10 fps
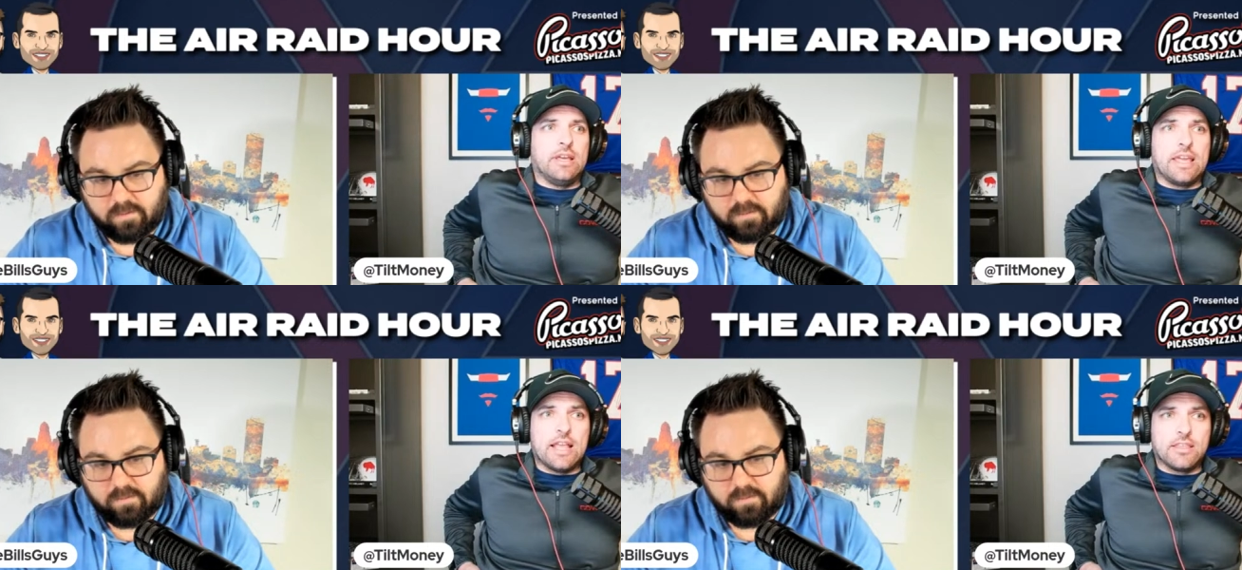
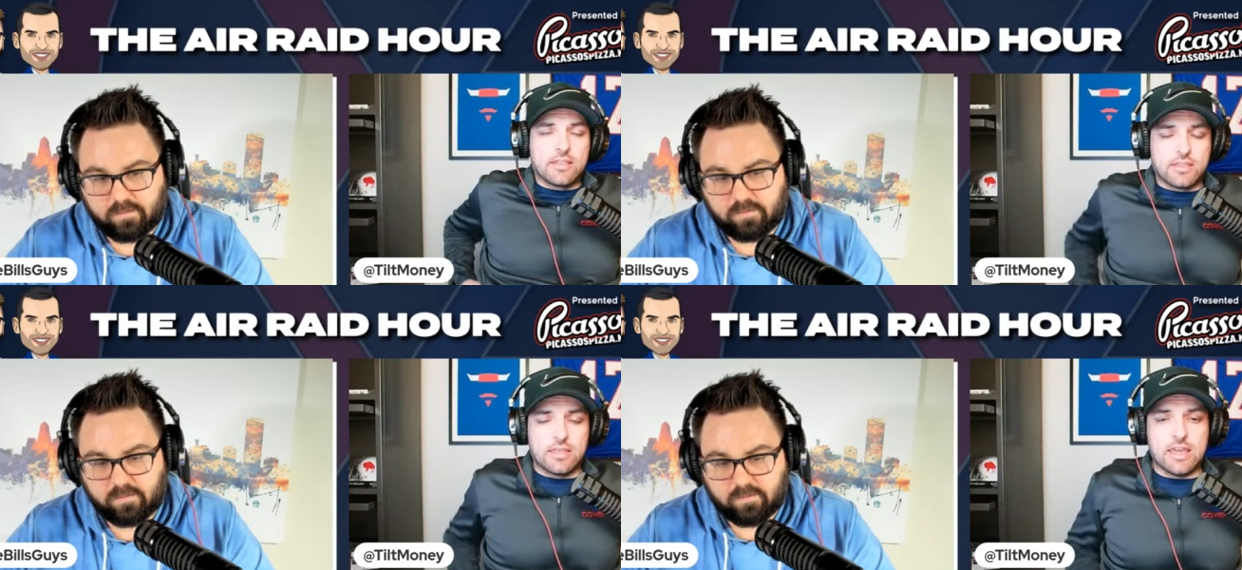
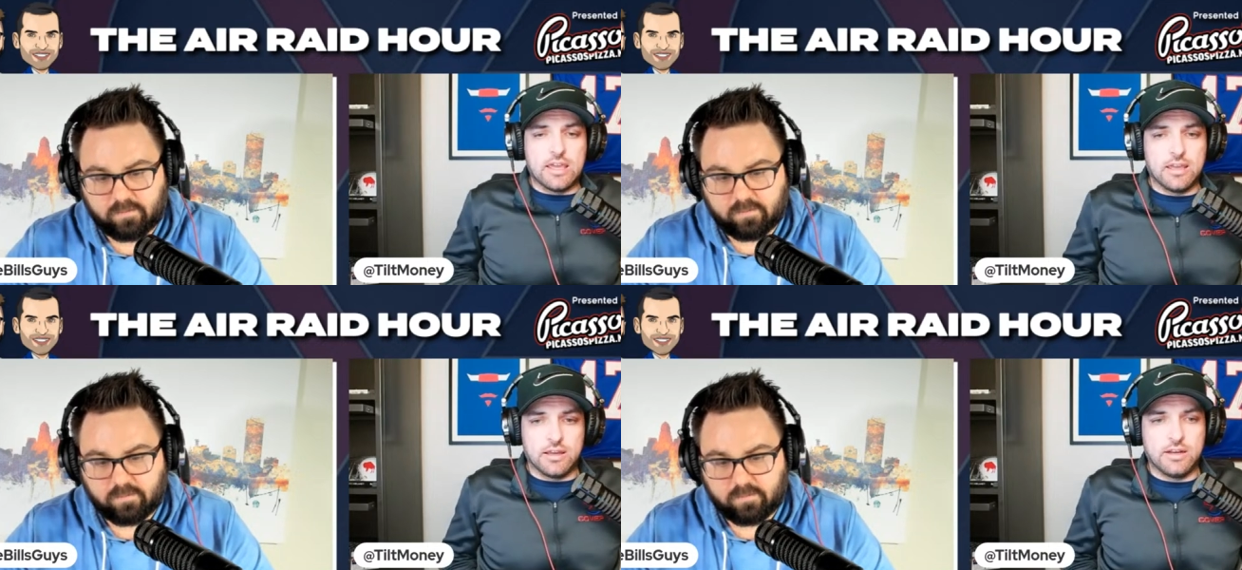Speaker 1: against
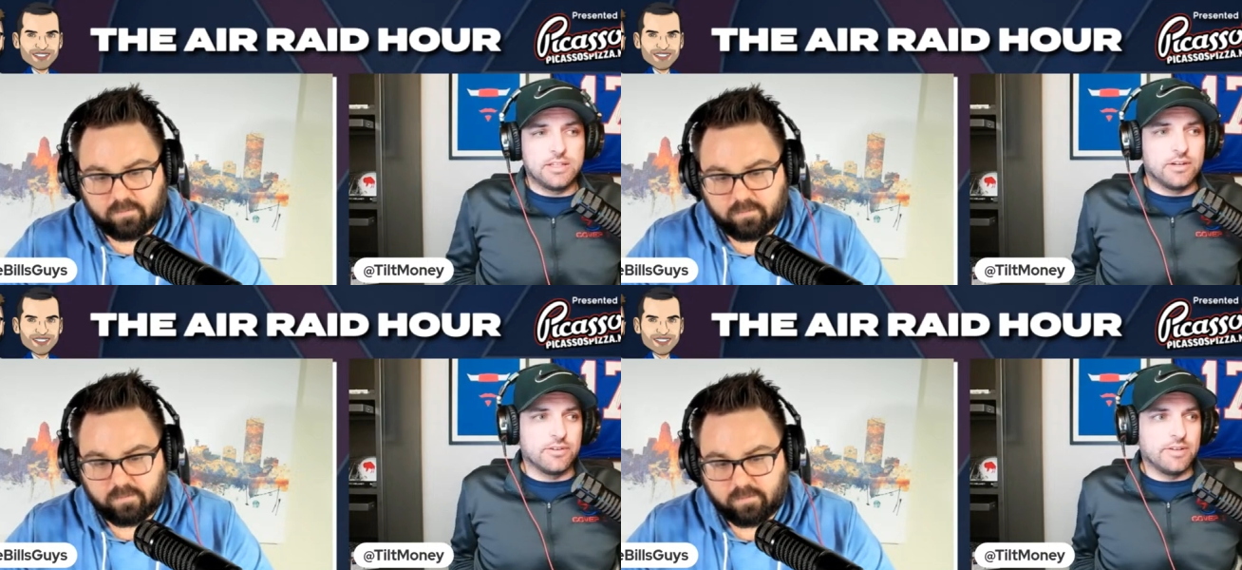taking an
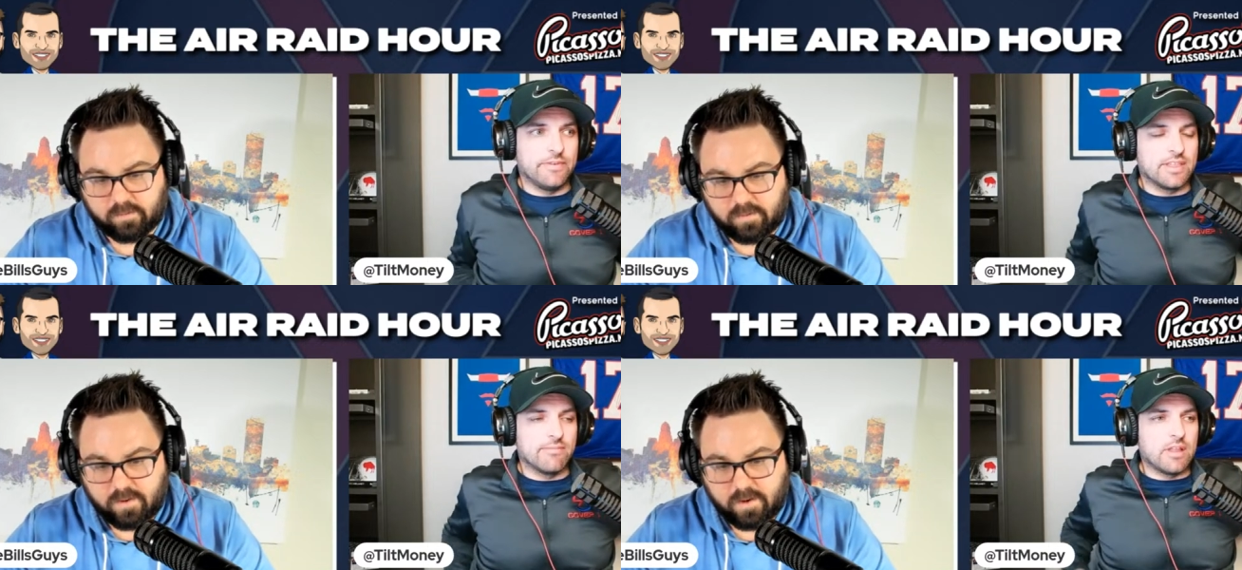interior
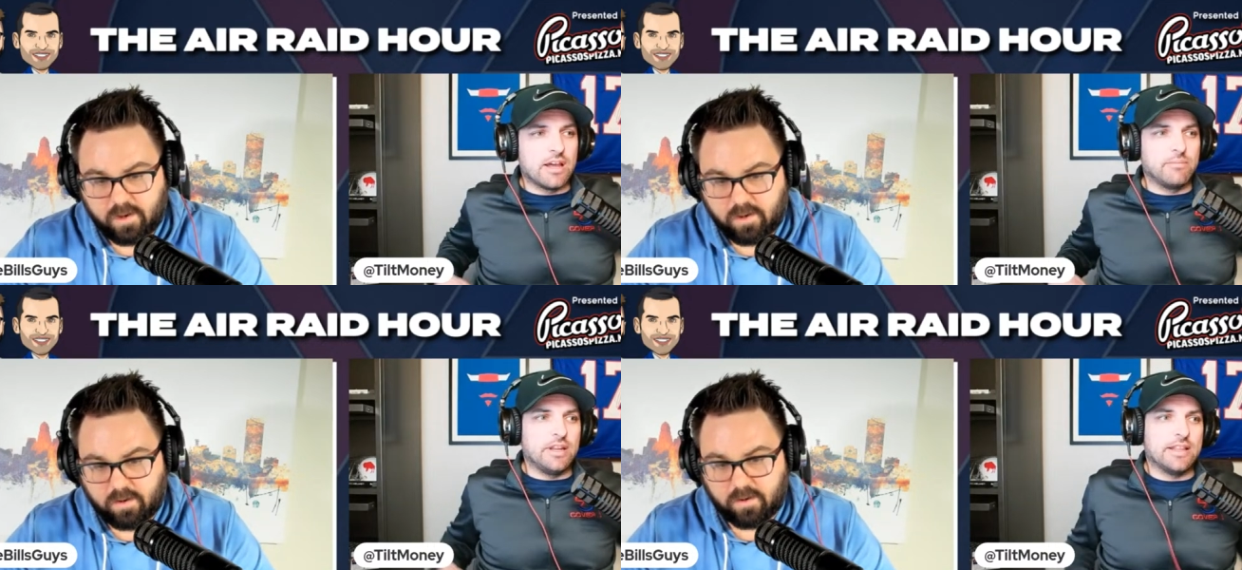defensive
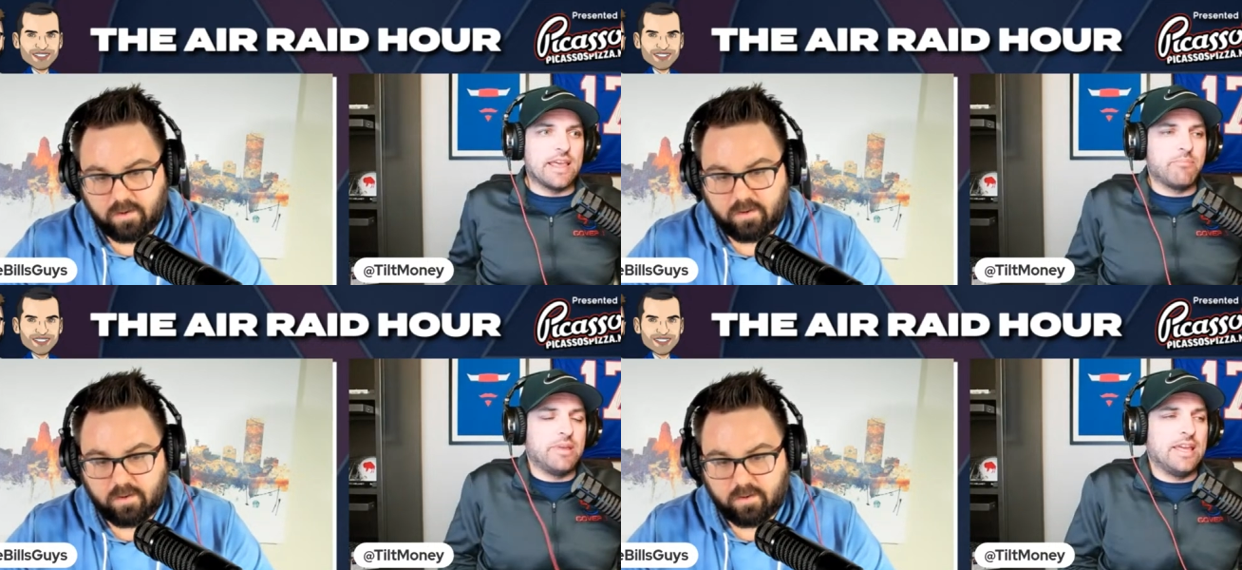lineman at
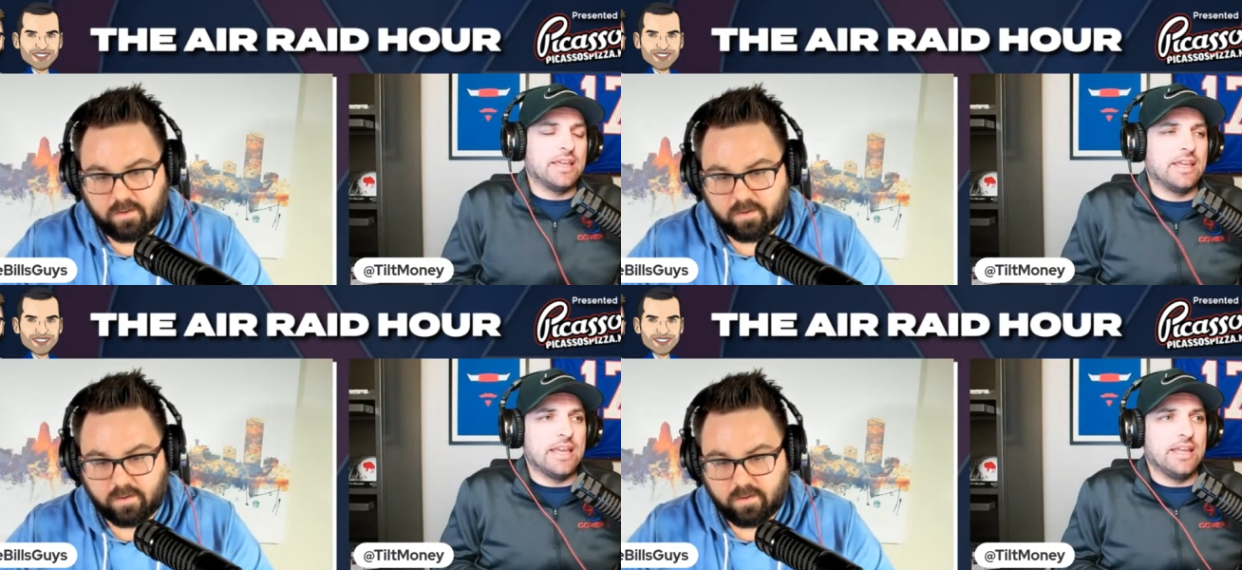that
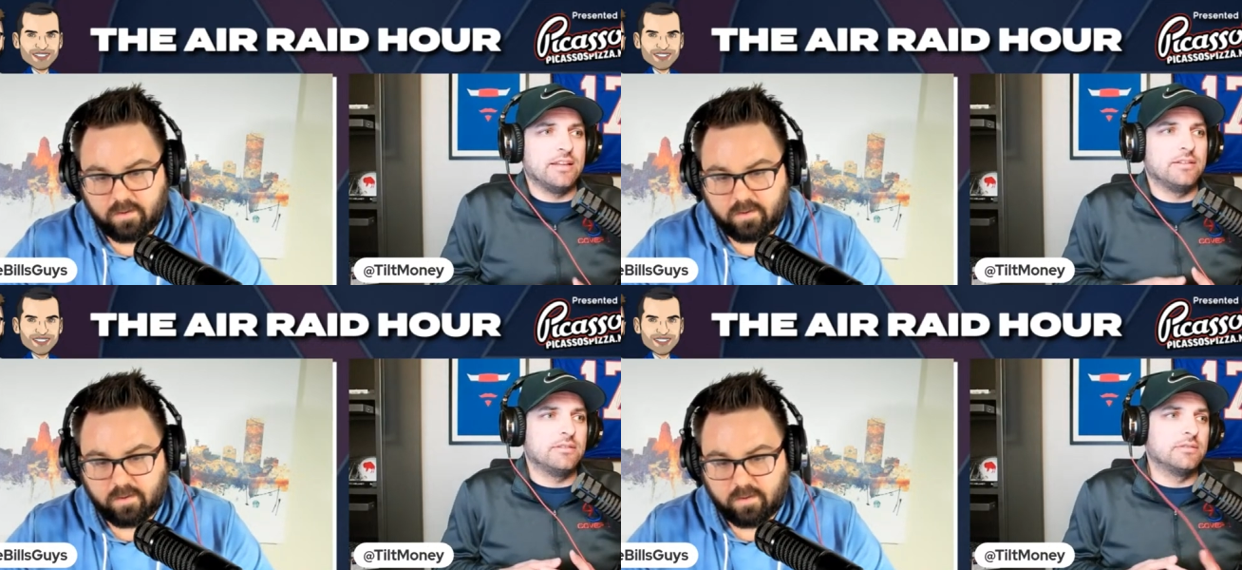pick,
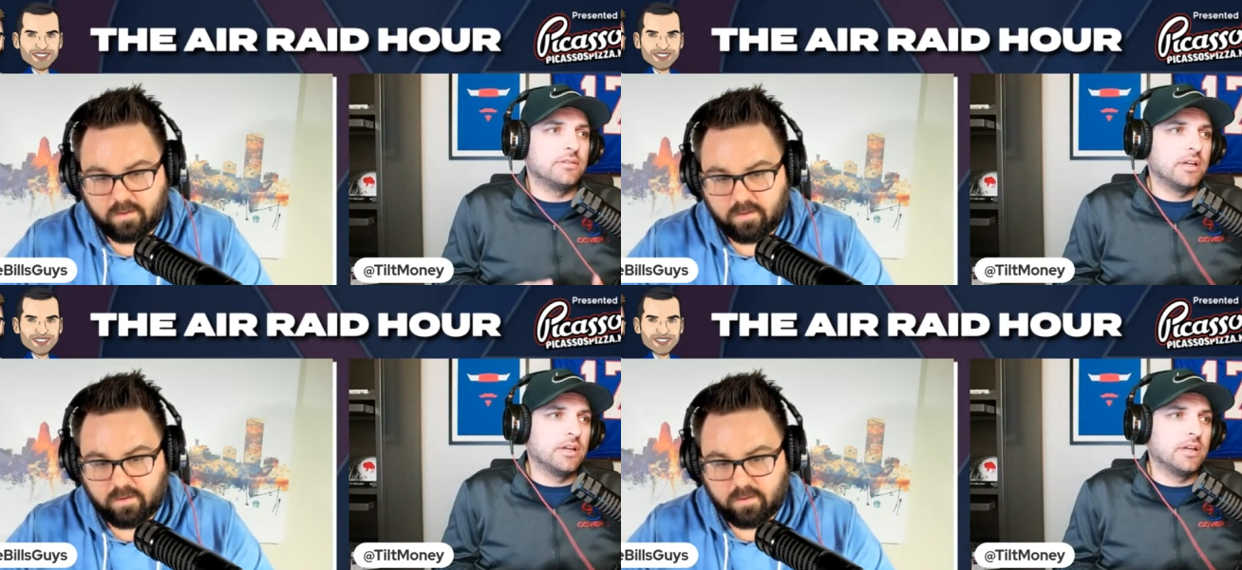and